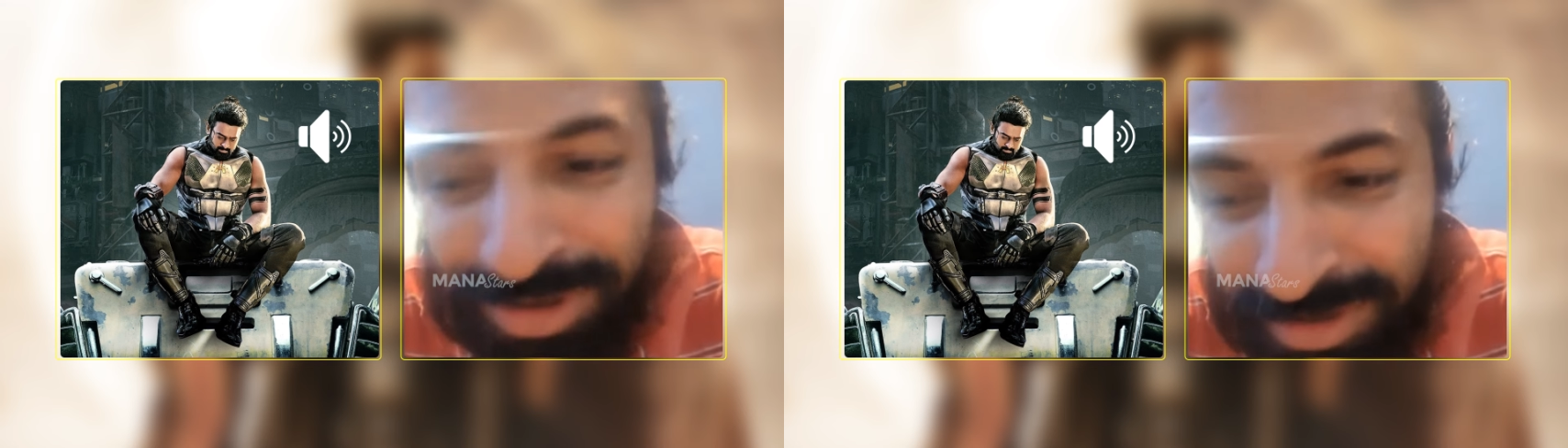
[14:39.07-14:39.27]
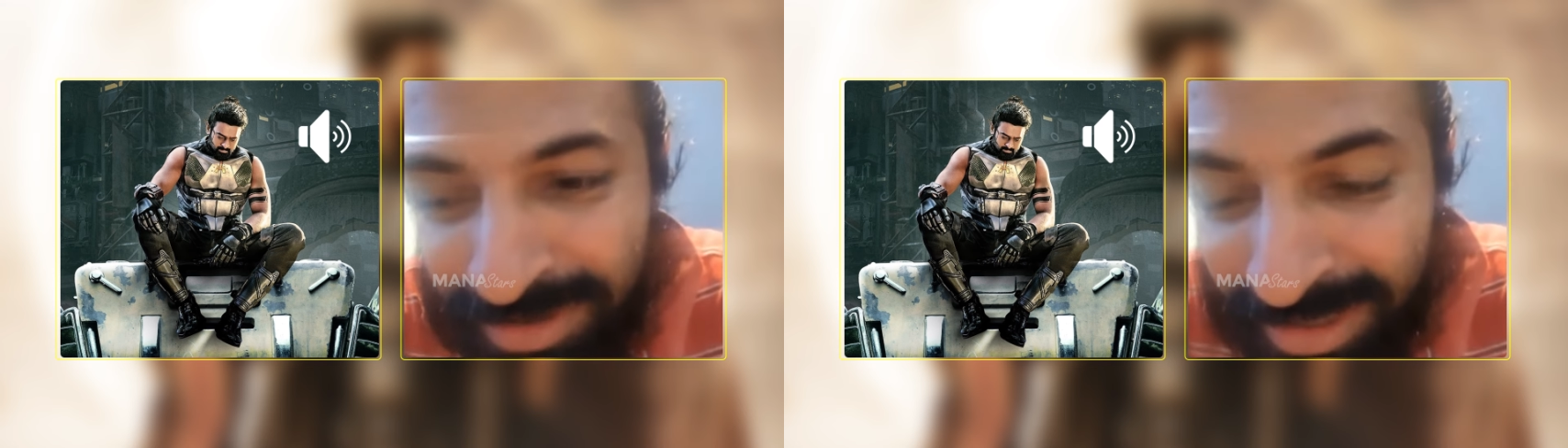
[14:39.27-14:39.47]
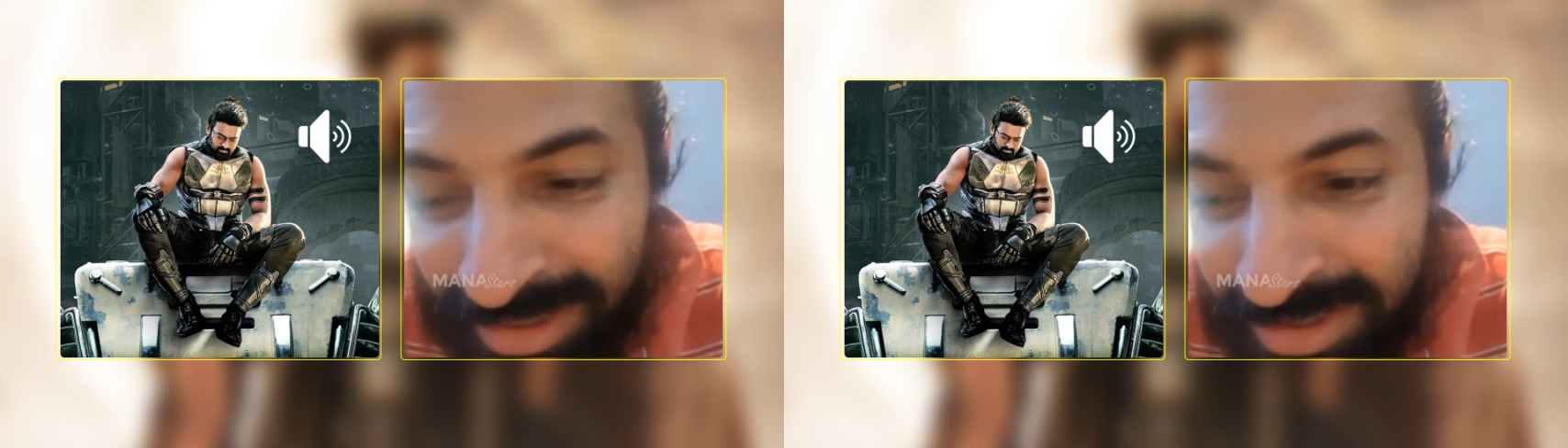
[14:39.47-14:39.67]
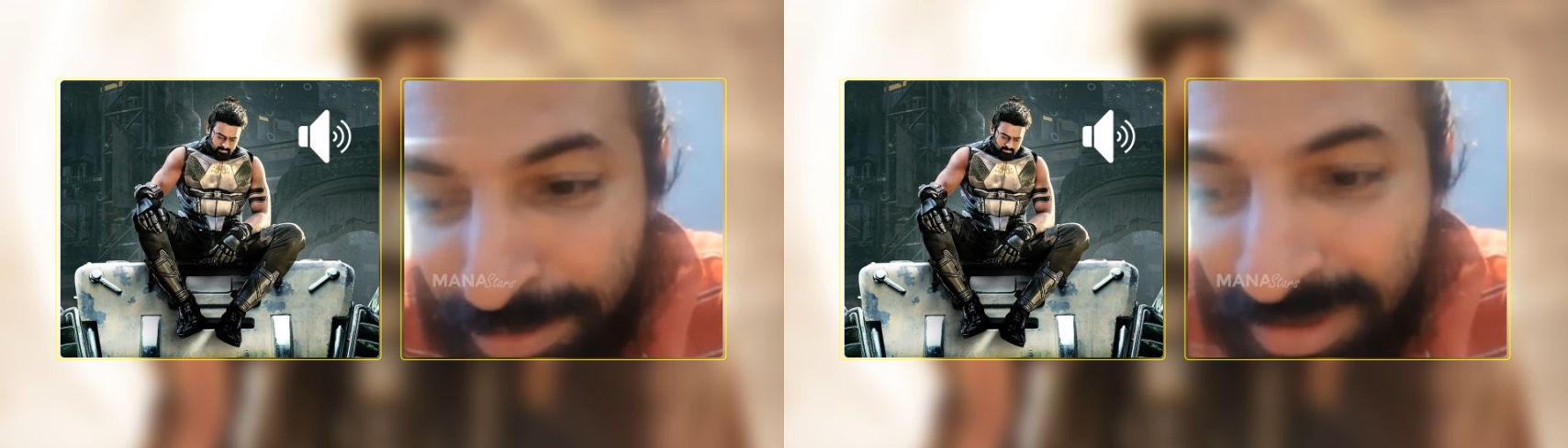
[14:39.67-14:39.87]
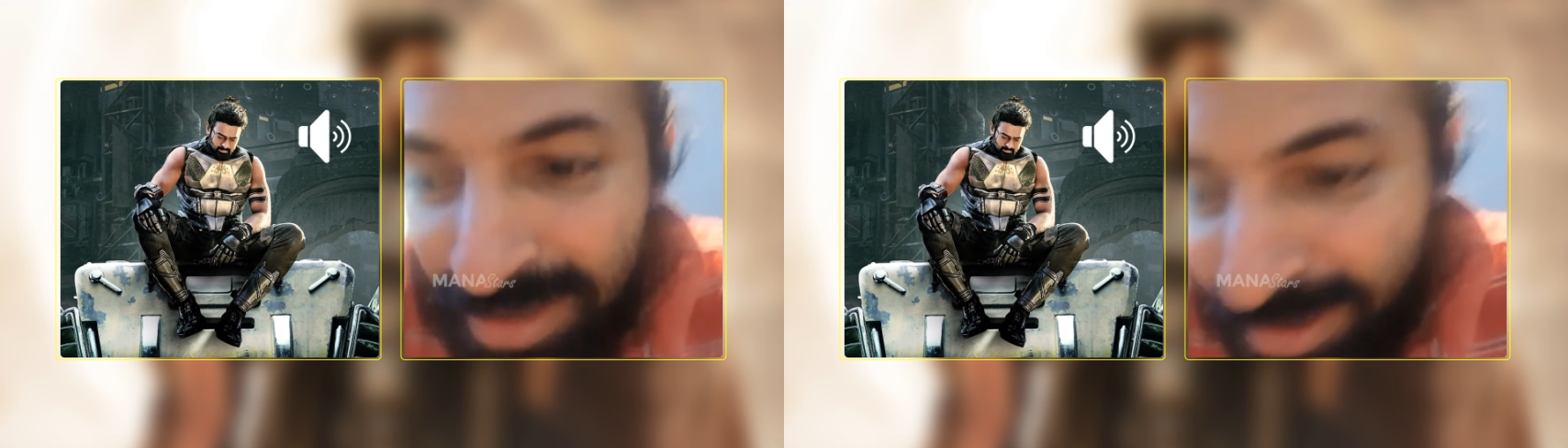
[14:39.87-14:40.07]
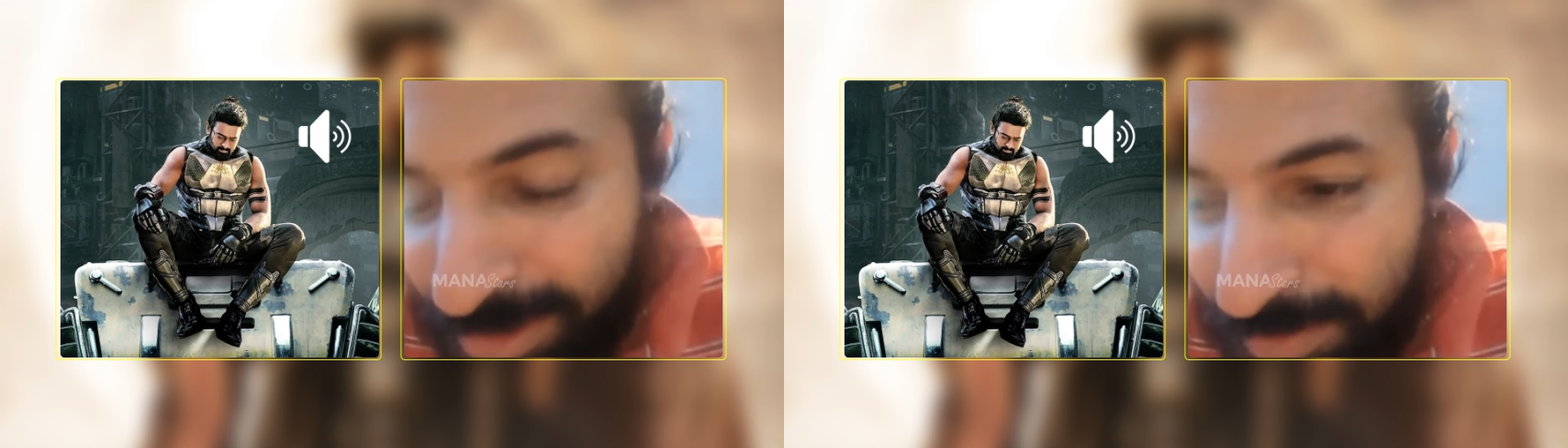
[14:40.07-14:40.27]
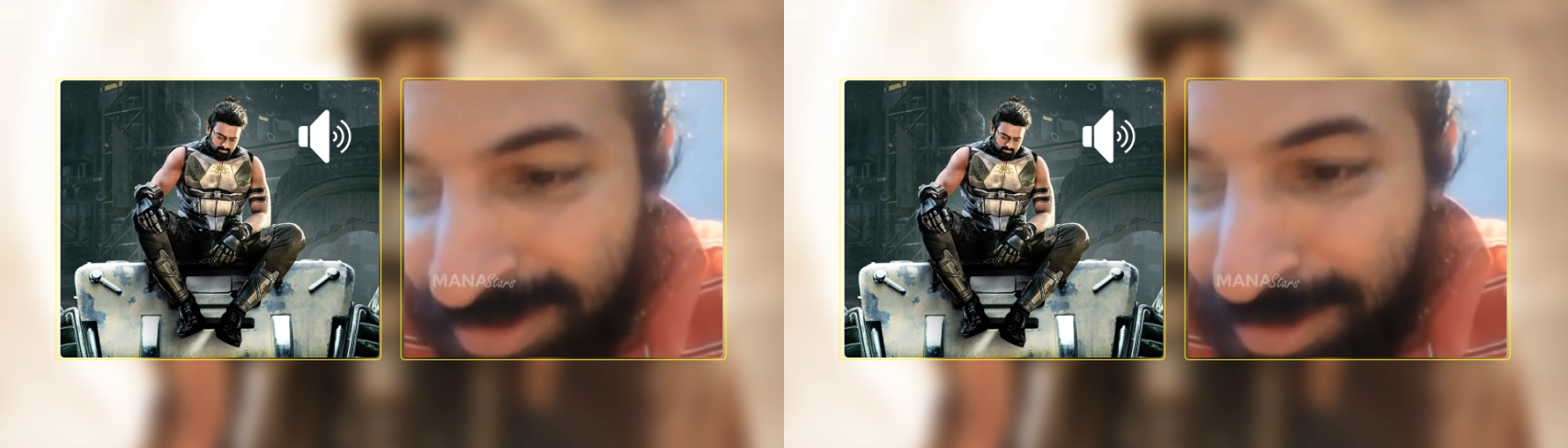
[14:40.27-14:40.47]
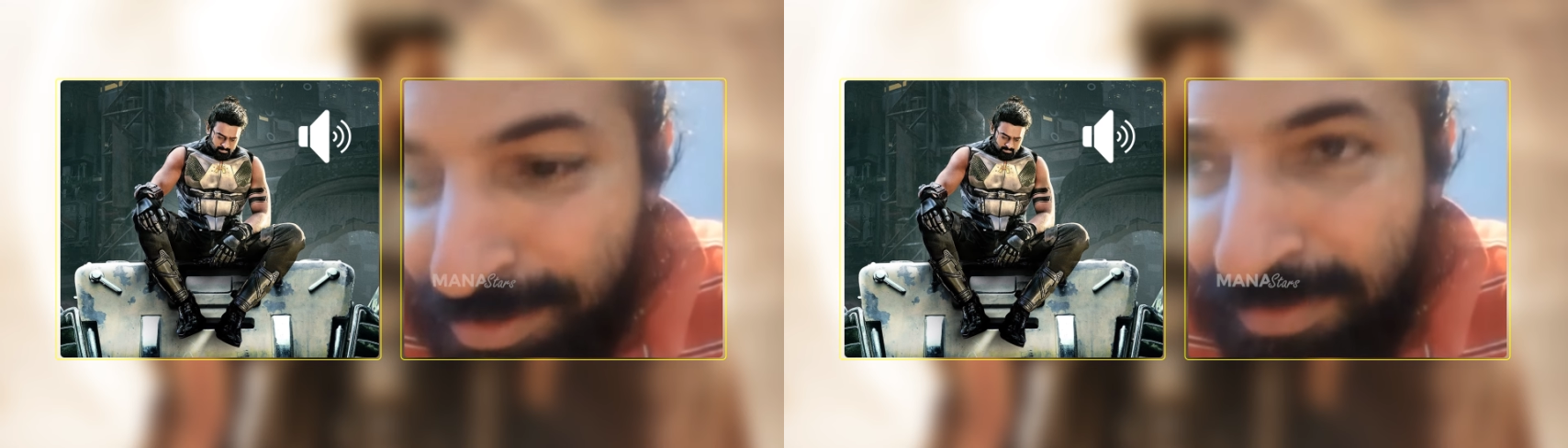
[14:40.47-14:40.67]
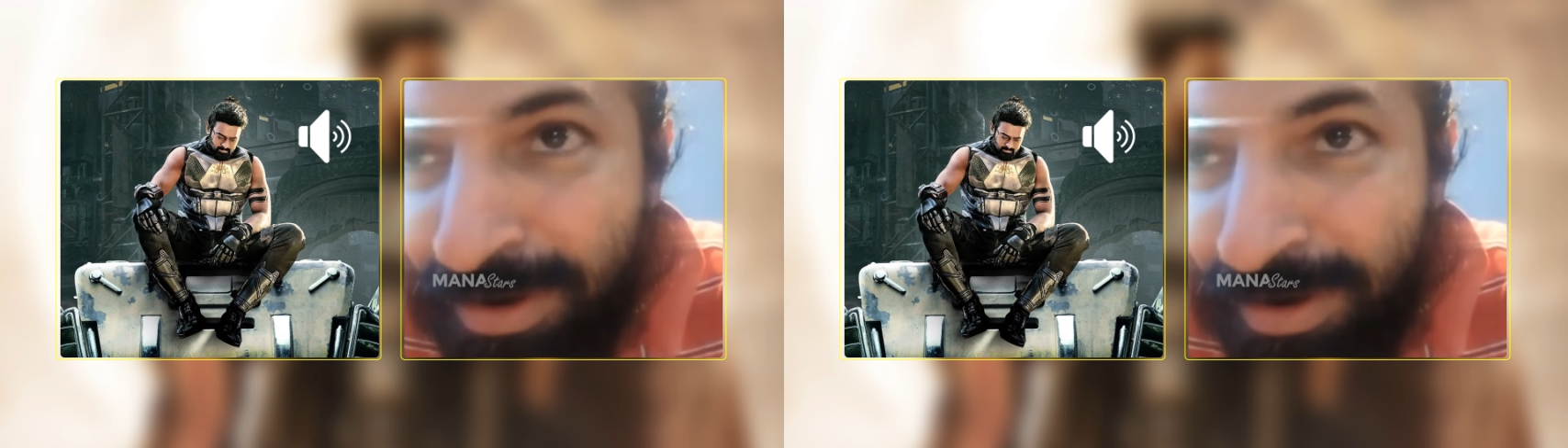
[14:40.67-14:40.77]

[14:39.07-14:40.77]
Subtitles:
but it'll be one of his best entries.